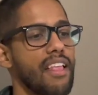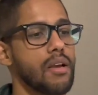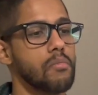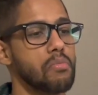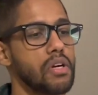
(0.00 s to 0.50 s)

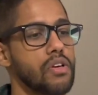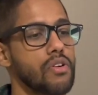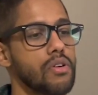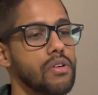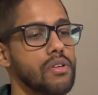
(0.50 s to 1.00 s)
but
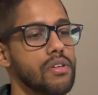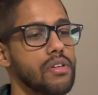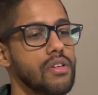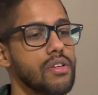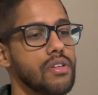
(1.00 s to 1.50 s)
your
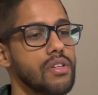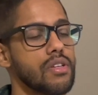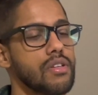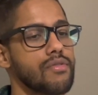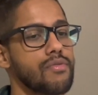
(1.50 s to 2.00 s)

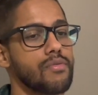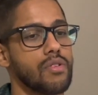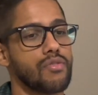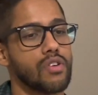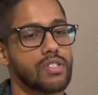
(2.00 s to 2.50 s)

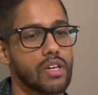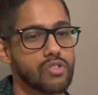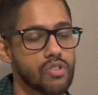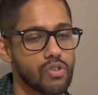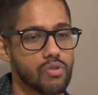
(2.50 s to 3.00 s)
front delts
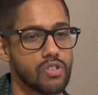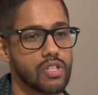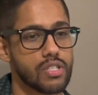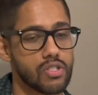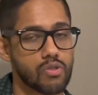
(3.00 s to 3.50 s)
are growing, your
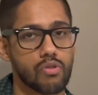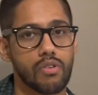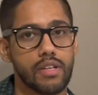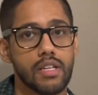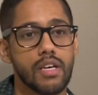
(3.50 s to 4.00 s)
chest is growing,